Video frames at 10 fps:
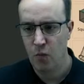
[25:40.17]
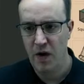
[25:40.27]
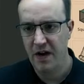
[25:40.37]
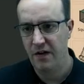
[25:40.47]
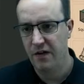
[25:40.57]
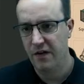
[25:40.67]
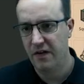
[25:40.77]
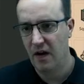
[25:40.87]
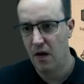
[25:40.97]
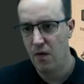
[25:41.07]
We can
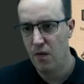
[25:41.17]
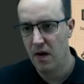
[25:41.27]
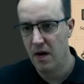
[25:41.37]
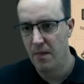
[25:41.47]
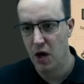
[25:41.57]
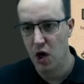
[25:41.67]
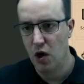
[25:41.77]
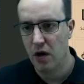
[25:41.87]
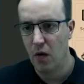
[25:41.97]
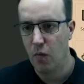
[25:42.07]
just go and
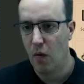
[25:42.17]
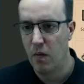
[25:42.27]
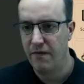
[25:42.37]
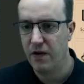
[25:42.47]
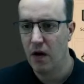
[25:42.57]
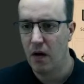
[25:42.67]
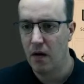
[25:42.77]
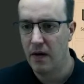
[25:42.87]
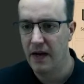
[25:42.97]
look at what we've got